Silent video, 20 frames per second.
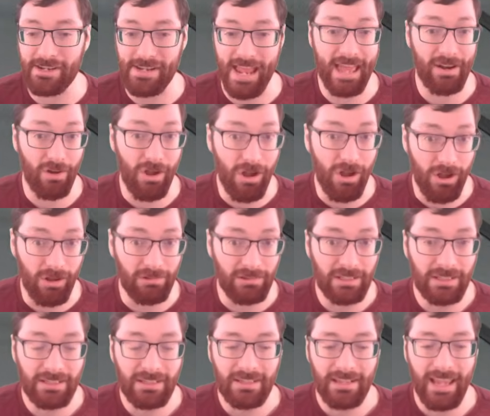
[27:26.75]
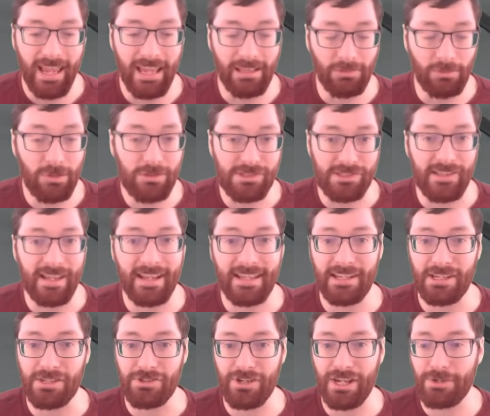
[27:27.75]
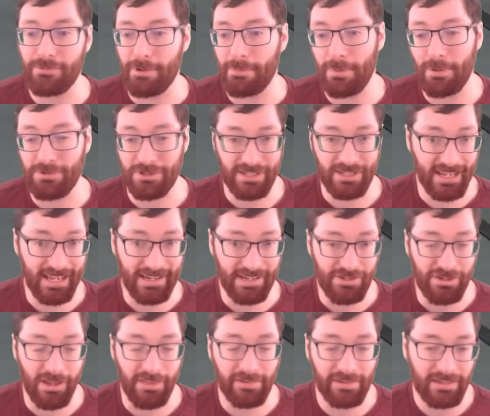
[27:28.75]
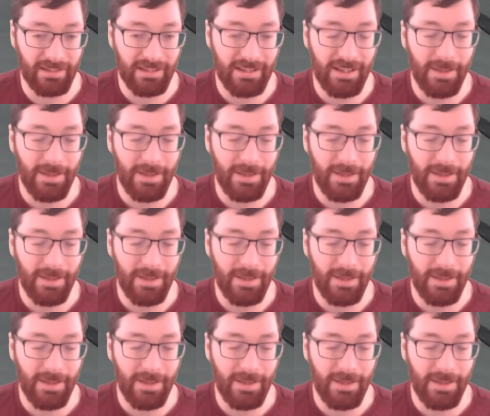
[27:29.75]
at all. It looks like an exchange where we both just hit each other.